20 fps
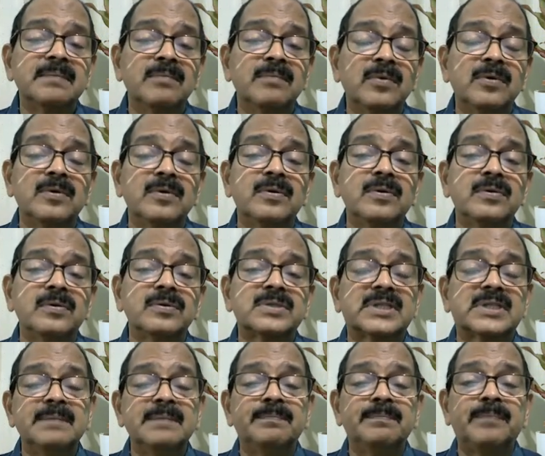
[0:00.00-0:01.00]

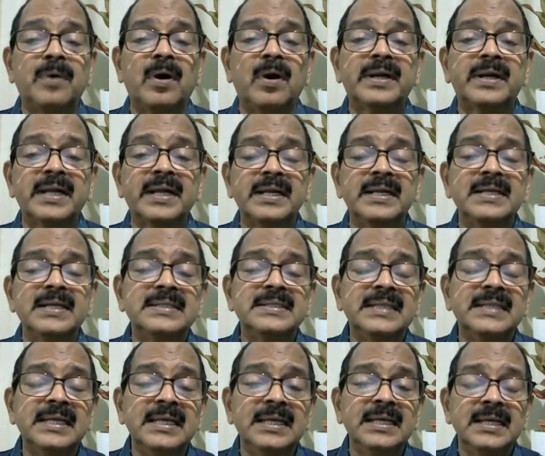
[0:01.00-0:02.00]
most important is
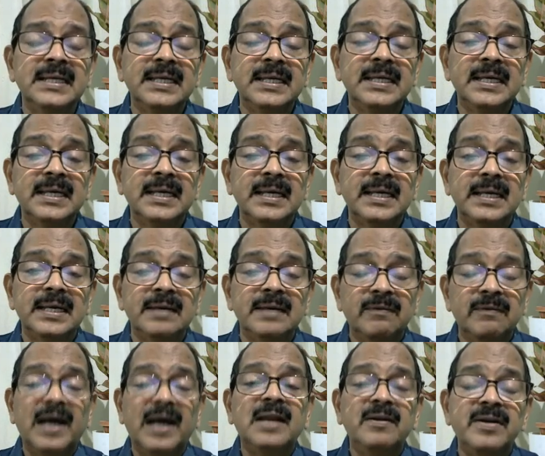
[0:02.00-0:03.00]
the
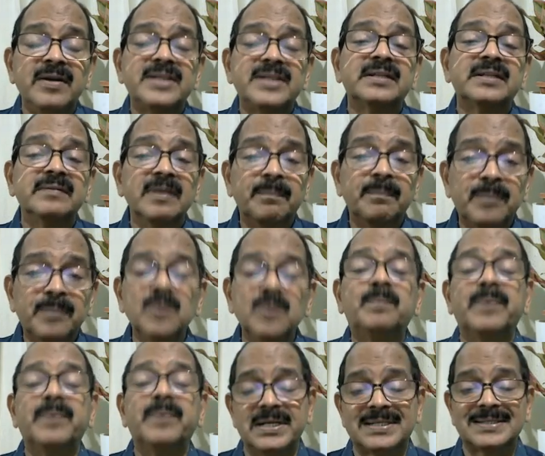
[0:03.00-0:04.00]
evaluation of the
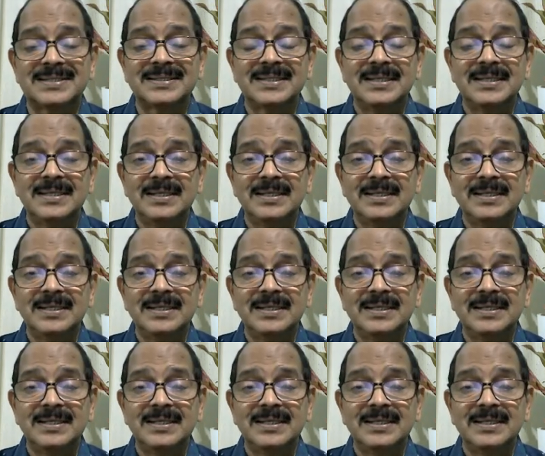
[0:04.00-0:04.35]
pupils.